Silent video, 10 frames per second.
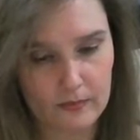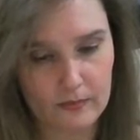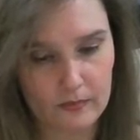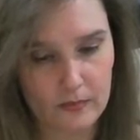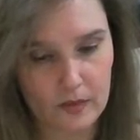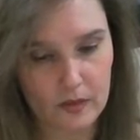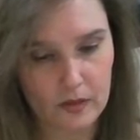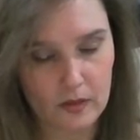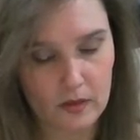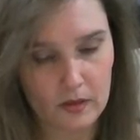
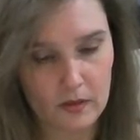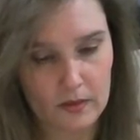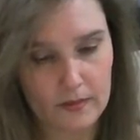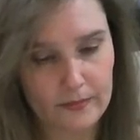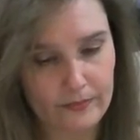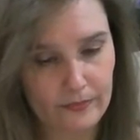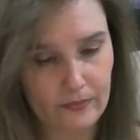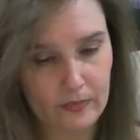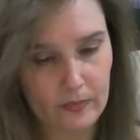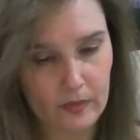
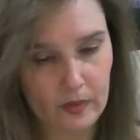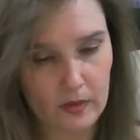Nobody speaks.